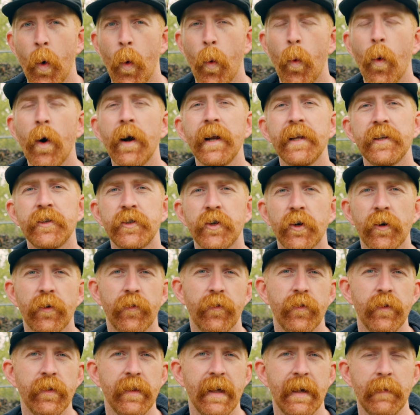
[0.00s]
what it took
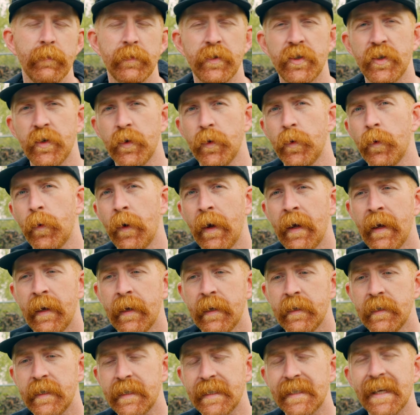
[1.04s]
for them to
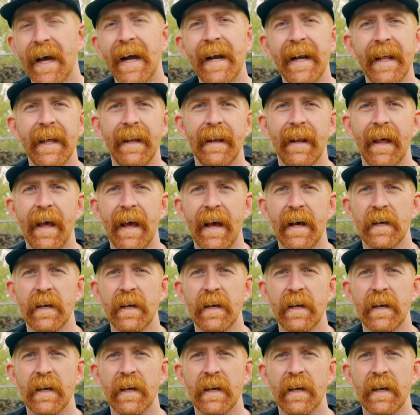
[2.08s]
design it,